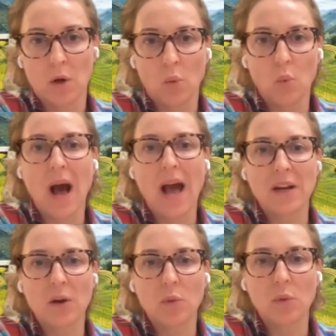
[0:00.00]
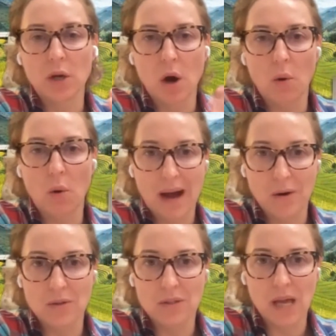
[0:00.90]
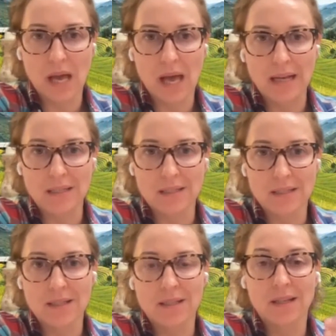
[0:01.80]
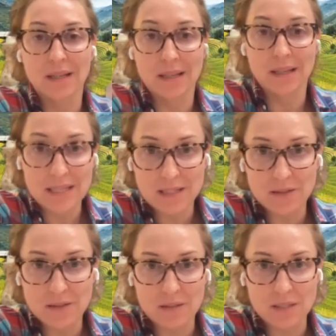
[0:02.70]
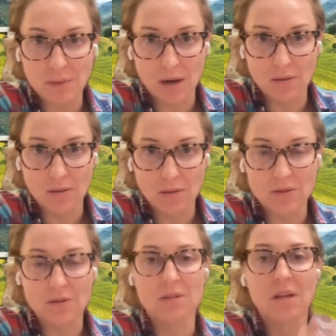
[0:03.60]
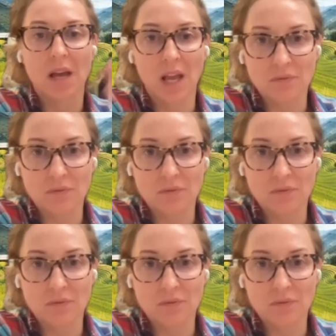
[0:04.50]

why don't we go out and listen to the smallholders,